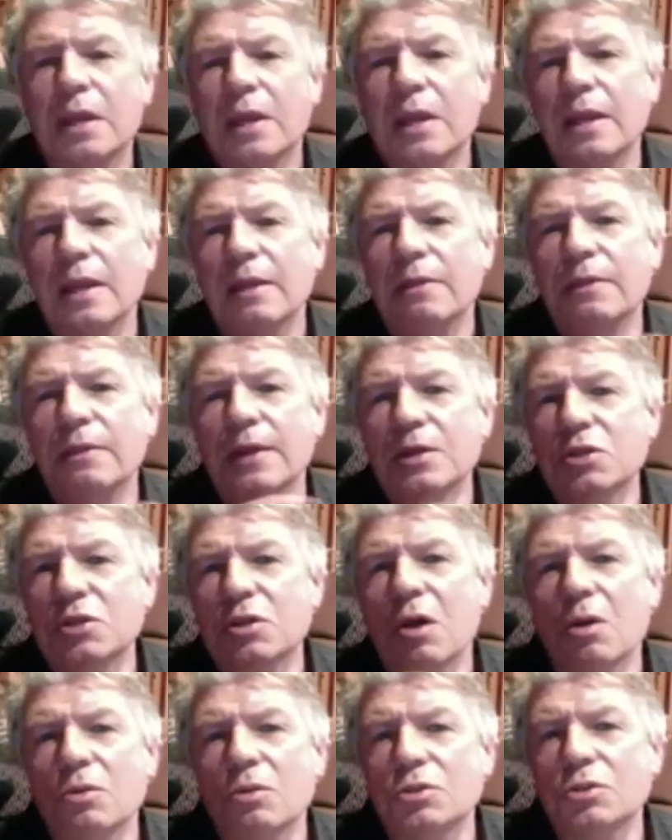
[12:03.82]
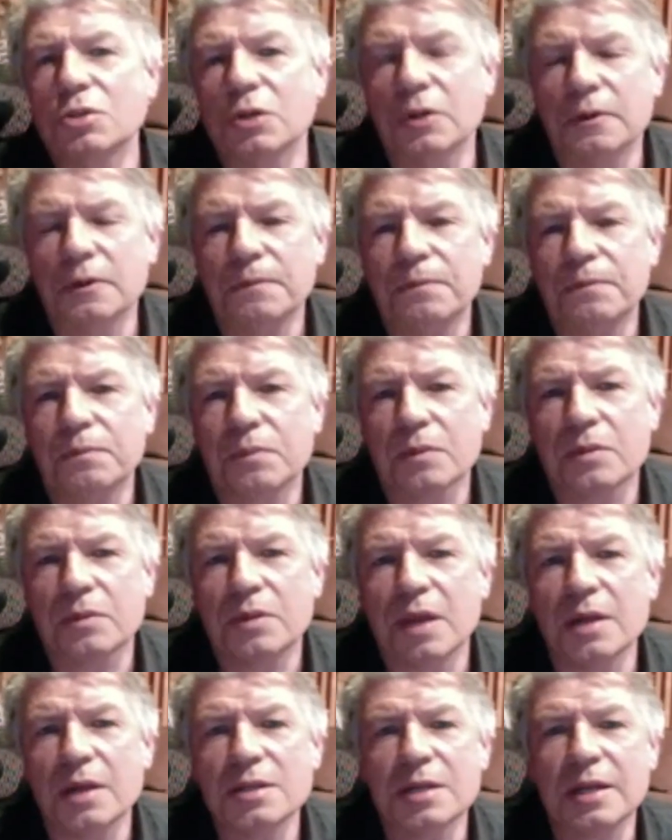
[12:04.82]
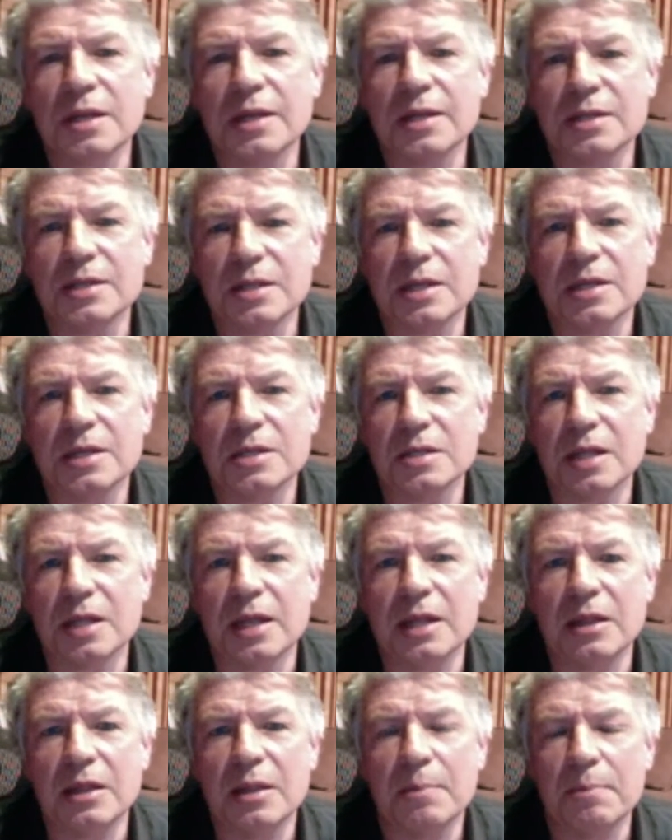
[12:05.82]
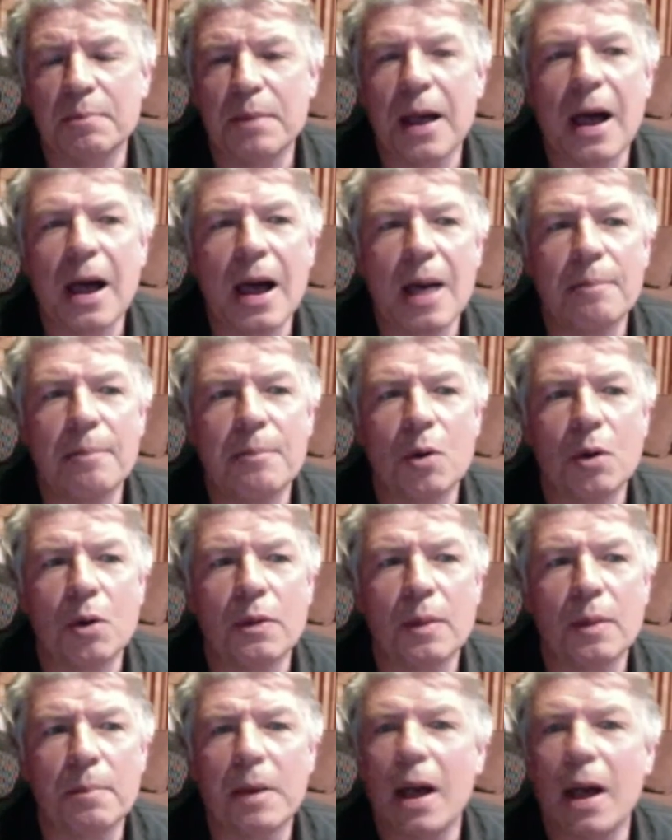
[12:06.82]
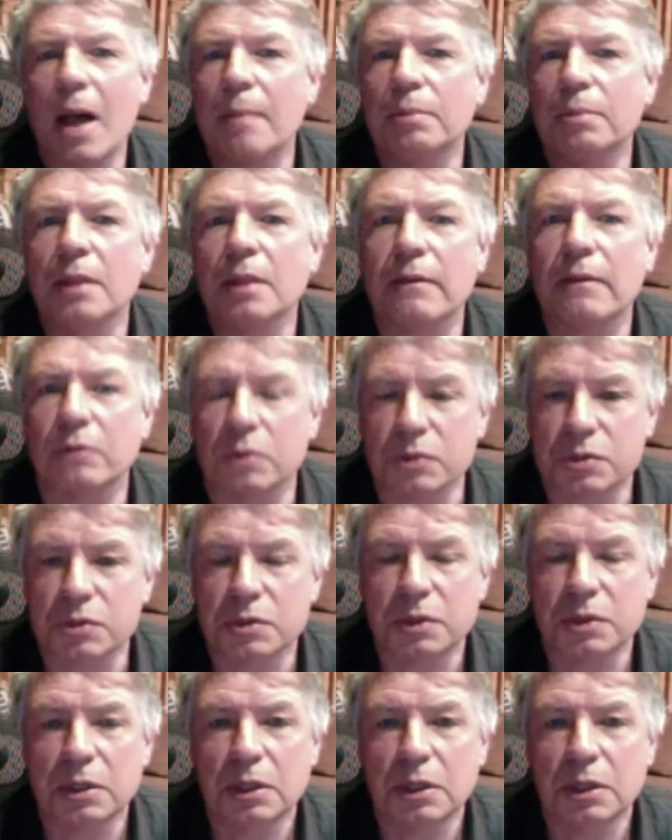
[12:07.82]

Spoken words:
This culture doesn't exist on the pop levels.